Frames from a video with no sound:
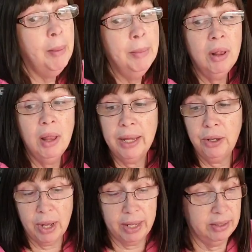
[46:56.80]
I'm going to let
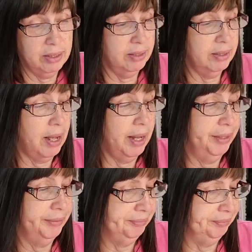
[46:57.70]
you guys
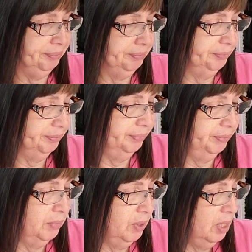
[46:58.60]
decide.
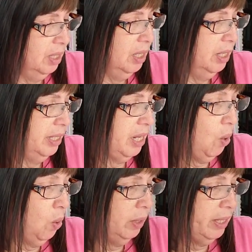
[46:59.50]
The
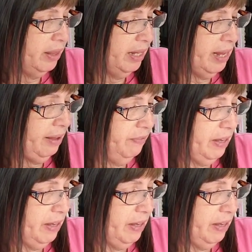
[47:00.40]
only thing I